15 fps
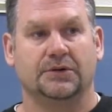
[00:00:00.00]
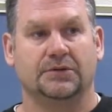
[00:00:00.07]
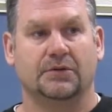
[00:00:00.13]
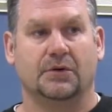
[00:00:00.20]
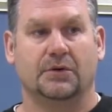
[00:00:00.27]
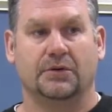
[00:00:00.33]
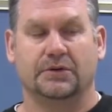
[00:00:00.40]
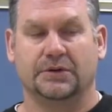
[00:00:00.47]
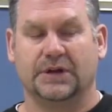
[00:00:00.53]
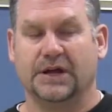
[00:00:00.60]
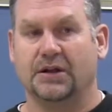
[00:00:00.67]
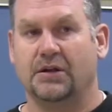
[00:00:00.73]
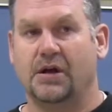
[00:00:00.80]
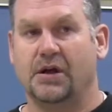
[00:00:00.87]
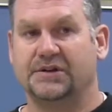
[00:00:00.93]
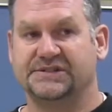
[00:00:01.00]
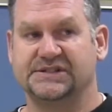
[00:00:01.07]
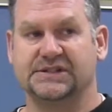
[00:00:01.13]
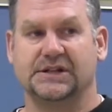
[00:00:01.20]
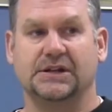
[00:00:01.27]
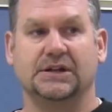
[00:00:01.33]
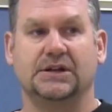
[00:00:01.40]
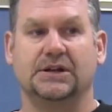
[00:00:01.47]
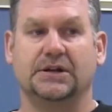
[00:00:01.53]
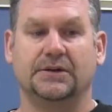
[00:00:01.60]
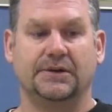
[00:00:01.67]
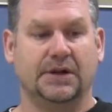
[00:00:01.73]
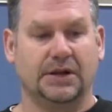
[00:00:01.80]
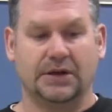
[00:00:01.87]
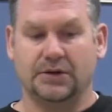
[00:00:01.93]
So let alone sitting in,
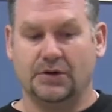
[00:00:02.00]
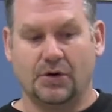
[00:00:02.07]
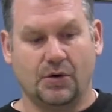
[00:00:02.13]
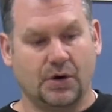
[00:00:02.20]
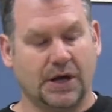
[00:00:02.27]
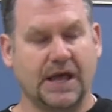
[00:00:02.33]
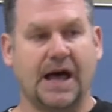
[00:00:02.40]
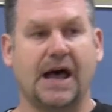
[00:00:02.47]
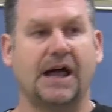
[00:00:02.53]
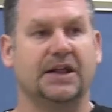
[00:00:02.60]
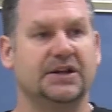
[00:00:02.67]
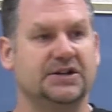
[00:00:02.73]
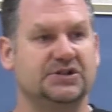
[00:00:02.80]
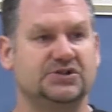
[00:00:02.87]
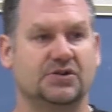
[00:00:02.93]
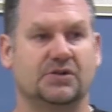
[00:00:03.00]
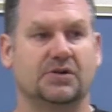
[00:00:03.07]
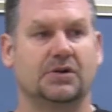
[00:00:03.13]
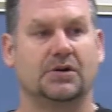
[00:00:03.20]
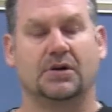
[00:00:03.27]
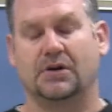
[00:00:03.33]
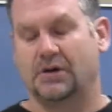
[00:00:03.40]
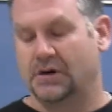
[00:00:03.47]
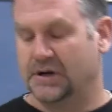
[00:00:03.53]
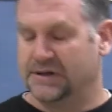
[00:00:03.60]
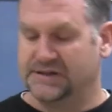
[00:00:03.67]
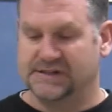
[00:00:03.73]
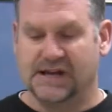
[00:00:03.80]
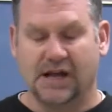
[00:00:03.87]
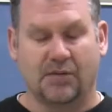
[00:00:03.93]
a college or a
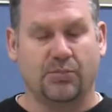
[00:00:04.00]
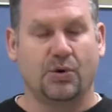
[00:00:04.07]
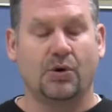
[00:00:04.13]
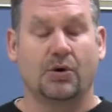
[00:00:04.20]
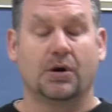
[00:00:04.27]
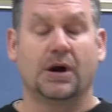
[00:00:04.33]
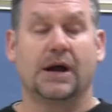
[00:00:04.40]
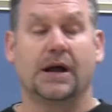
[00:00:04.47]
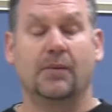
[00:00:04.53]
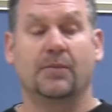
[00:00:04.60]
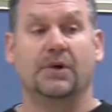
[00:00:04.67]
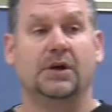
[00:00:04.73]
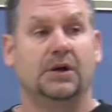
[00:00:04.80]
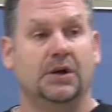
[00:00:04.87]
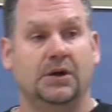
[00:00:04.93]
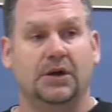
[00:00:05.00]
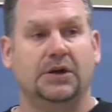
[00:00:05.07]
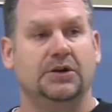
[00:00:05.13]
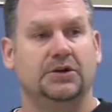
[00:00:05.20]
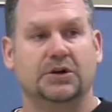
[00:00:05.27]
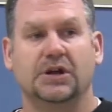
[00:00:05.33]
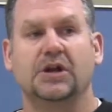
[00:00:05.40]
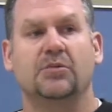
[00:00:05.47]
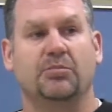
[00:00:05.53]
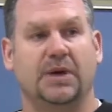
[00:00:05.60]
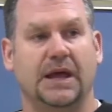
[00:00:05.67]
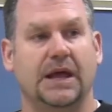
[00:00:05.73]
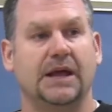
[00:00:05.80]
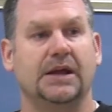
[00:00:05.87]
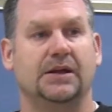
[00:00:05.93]
tech program, you're getting
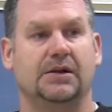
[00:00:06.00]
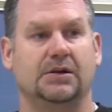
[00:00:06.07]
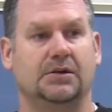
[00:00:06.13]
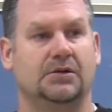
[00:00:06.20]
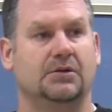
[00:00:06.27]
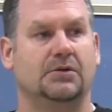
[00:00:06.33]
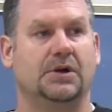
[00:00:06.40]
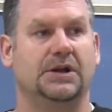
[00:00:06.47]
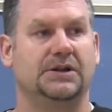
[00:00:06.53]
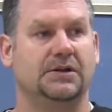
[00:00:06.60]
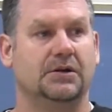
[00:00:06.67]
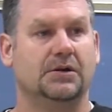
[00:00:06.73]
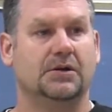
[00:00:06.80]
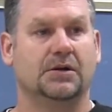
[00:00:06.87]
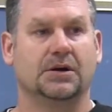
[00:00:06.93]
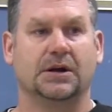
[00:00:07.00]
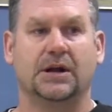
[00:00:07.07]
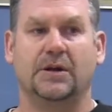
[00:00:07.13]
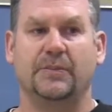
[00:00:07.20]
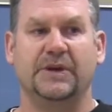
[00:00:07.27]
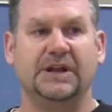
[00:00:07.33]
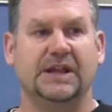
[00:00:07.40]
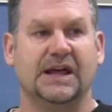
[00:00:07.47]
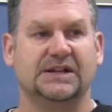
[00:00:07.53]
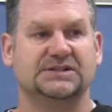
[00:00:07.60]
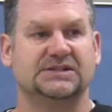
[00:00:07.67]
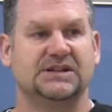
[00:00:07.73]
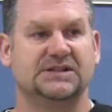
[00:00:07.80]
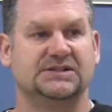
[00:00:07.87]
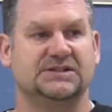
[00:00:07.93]
paid right there. And I mean, that
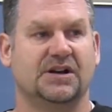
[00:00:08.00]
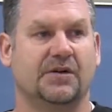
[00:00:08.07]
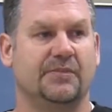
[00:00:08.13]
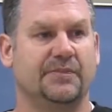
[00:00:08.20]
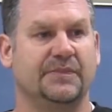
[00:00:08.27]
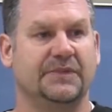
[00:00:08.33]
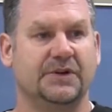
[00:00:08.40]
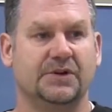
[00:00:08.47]
says something.